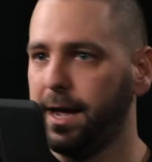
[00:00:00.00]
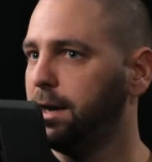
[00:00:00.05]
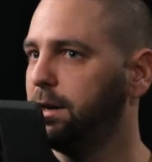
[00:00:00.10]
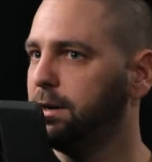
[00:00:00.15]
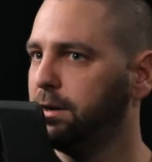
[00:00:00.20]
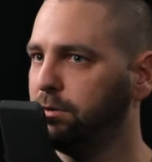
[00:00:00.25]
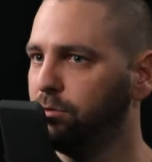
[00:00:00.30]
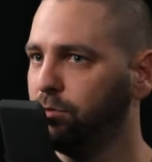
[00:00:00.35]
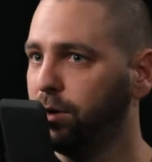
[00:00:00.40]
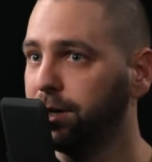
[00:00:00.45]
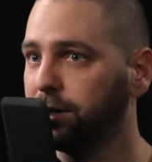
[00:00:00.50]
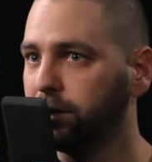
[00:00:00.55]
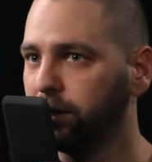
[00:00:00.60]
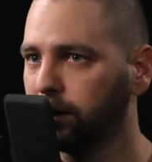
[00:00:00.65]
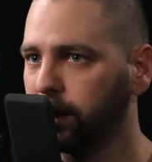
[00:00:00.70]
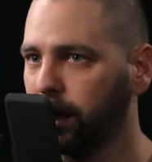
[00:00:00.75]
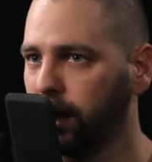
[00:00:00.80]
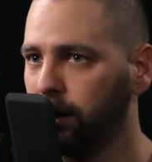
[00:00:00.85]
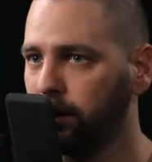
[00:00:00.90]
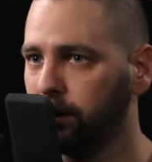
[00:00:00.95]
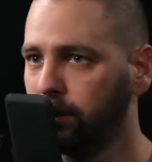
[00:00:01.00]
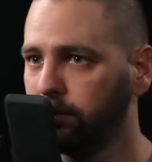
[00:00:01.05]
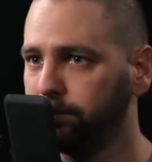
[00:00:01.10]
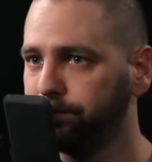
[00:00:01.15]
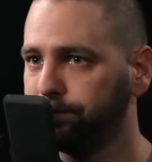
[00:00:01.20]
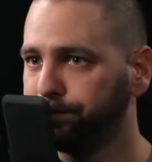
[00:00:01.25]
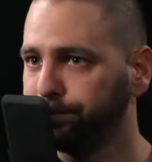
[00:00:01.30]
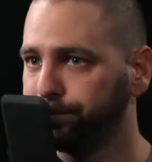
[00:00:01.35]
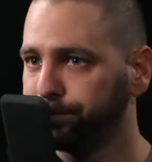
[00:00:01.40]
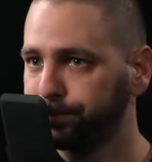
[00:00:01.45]
I had a rental car.
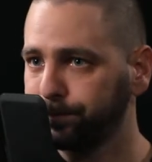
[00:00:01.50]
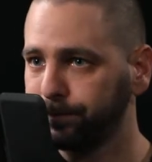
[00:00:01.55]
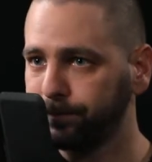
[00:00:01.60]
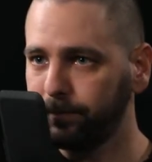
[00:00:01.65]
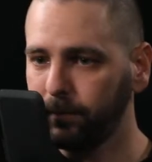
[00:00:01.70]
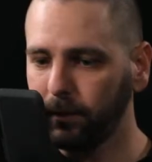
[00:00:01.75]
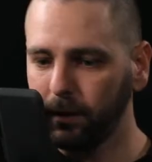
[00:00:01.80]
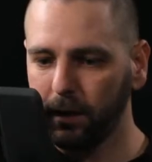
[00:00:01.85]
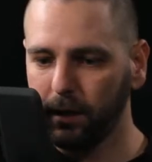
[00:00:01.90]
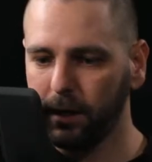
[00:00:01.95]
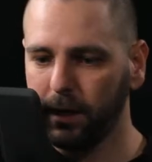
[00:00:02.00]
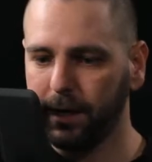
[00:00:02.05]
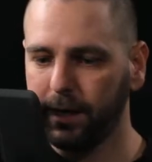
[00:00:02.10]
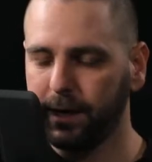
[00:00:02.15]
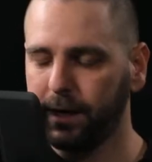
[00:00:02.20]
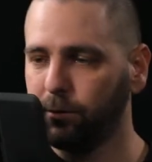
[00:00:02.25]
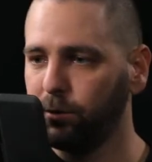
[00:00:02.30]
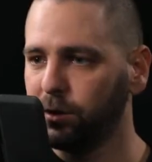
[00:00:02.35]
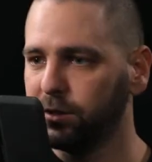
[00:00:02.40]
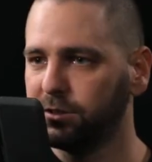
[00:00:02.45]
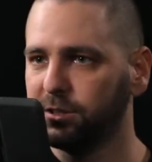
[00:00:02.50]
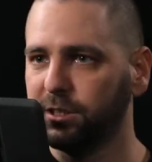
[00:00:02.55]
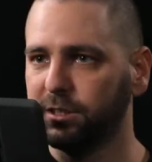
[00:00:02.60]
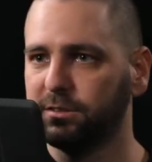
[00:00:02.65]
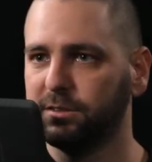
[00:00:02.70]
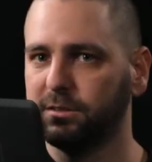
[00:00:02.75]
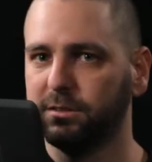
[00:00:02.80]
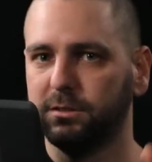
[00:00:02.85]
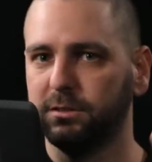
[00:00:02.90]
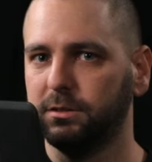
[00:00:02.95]
And I was
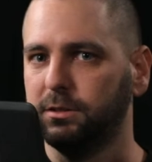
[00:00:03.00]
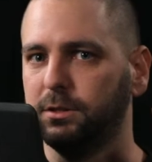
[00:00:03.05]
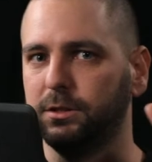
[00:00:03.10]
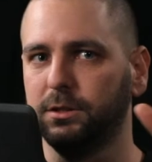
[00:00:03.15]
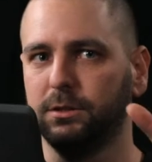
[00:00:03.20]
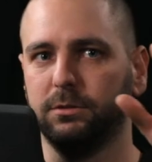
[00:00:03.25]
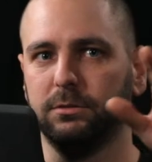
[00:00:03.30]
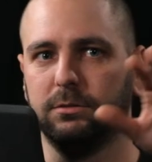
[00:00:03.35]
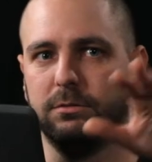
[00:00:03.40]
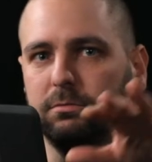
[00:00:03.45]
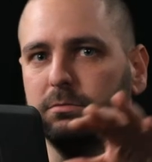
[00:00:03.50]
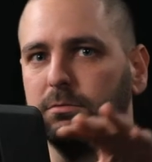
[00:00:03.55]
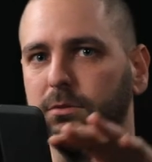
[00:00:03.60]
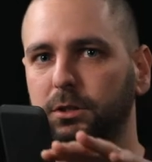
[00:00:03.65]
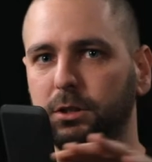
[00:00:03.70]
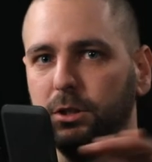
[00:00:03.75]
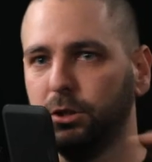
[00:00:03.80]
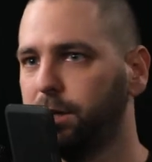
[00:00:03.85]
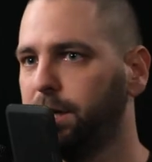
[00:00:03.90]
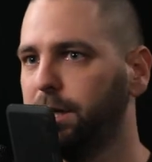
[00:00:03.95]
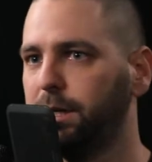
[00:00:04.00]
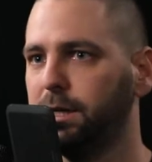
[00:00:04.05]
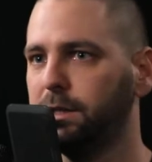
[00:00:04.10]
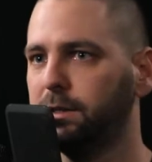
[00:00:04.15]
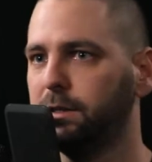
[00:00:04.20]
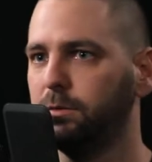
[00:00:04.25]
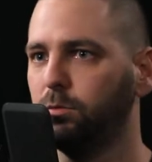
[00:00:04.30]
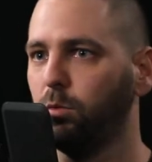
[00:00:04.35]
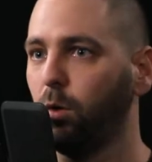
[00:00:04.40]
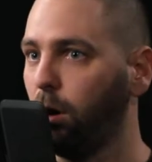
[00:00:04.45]
just, you know, looking
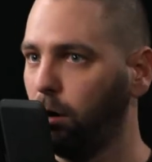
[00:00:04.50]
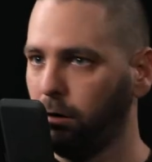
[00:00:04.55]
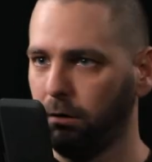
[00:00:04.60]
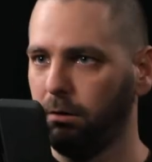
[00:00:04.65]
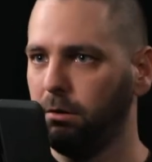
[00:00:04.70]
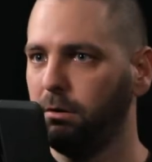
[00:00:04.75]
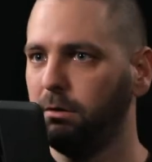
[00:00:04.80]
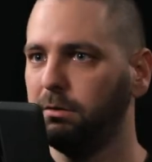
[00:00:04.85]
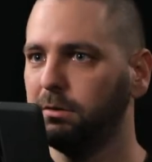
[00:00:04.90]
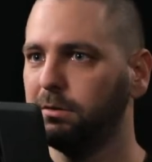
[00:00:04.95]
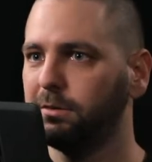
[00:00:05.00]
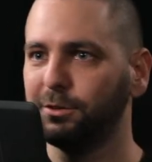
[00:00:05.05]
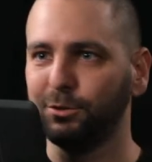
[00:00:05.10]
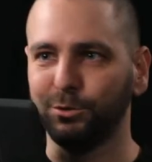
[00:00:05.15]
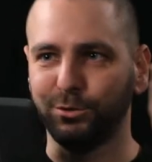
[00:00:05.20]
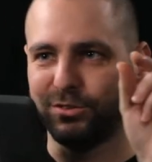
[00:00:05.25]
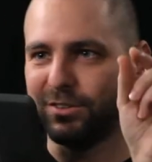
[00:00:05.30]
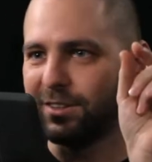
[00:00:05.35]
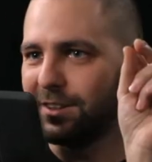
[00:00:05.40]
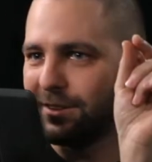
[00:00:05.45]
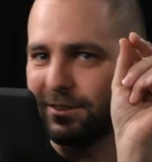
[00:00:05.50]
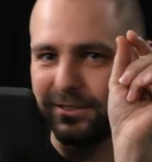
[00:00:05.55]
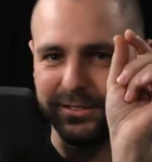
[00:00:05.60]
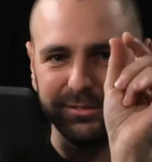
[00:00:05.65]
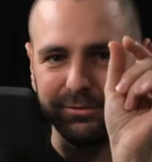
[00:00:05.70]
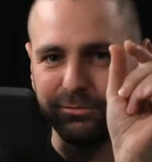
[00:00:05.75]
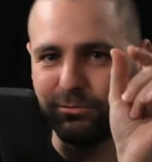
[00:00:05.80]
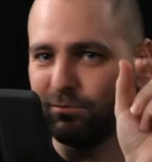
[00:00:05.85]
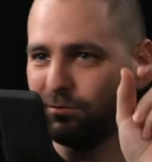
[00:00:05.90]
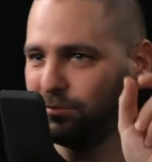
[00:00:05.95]
at the water. You see
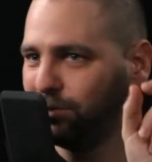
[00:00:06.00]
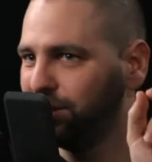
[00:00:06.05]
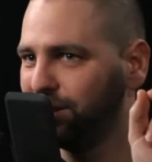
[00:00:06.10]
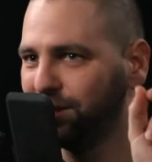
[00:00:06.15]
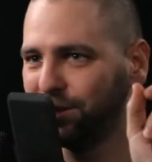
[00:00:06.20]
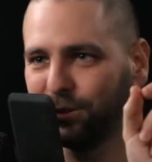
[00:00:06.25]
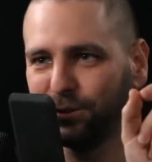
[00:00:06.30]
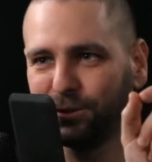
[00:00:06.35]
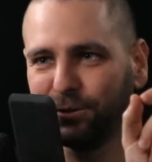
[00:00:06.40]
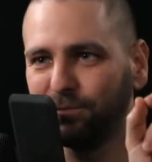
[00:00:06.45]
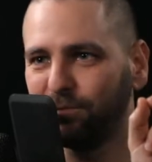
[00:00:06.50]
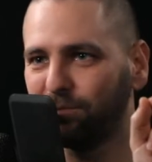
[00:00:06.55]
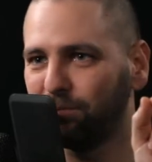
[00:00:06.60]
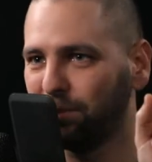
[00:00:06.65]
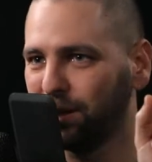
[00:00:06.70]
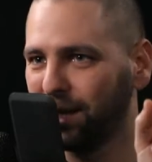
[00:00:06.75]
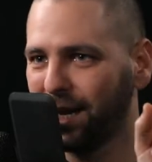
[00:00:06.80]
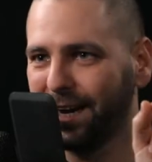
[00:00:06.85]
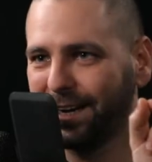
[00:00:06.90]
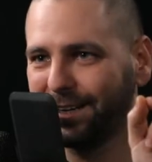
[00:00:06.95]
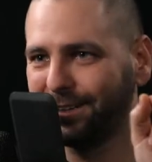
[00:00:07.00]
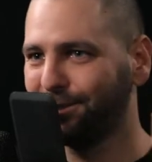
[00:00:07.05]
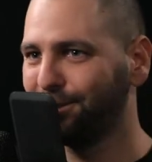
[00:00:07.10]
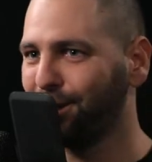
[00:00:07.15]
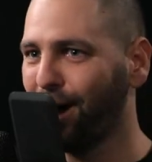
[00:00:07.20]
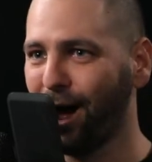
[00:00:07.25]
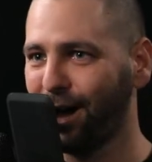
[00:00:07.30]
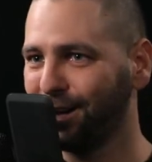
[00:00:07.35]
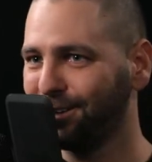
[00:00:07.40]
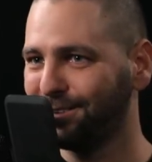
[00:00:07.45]
these little black
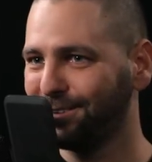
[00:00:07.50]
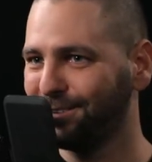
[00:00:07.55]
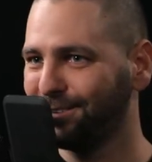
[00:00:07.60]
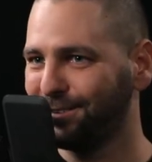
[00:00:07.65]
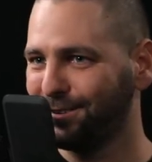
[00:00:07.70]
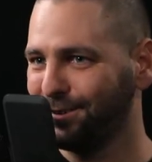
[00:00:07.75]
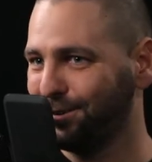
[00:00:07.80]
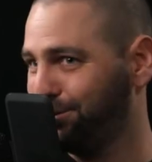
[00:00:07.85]
dots